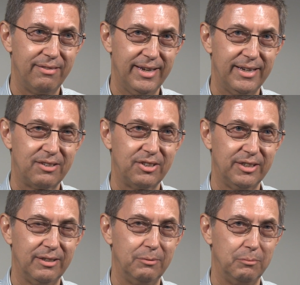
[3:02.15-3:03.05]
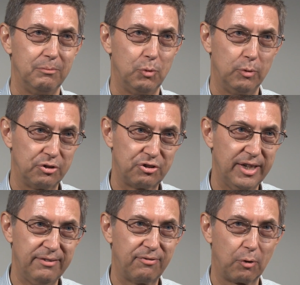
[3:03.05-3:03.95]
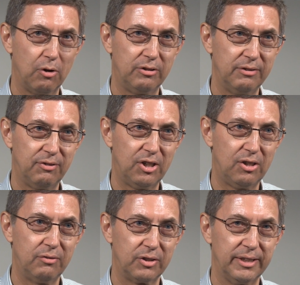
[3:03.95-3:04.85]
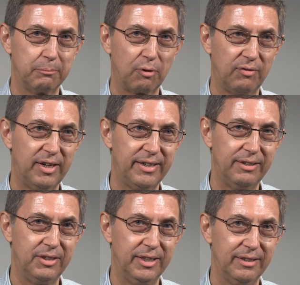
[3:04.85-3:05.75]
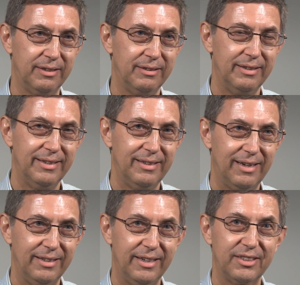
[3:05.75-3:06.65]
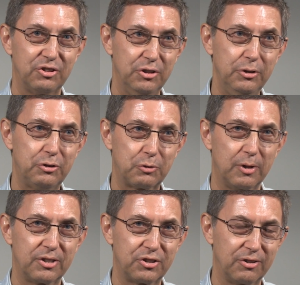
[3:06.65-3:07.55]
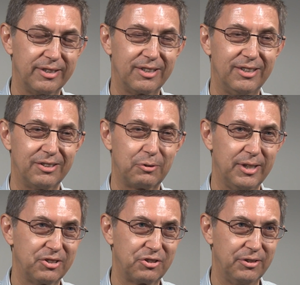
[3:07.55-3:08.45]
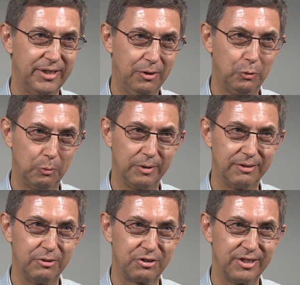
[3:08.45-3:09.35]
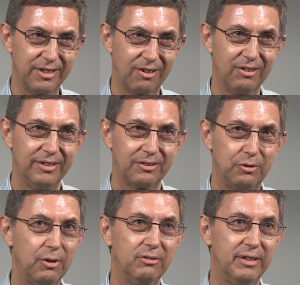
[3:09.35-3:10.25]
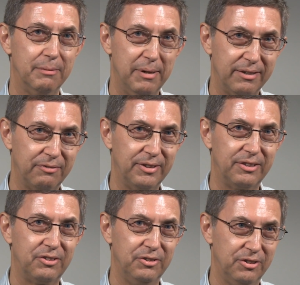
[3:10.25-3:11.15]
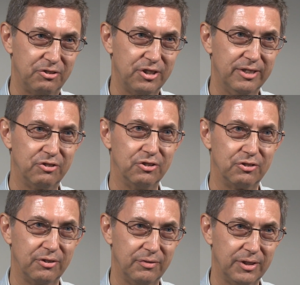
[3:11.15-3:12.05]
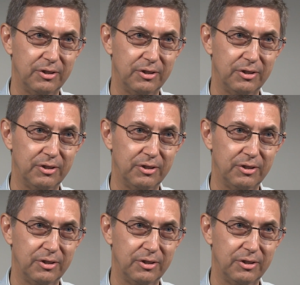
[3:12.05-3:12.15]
that was safe for all involved and provided a nice new structure in contrast to the old one that was there, clearly a benefit to the citizens of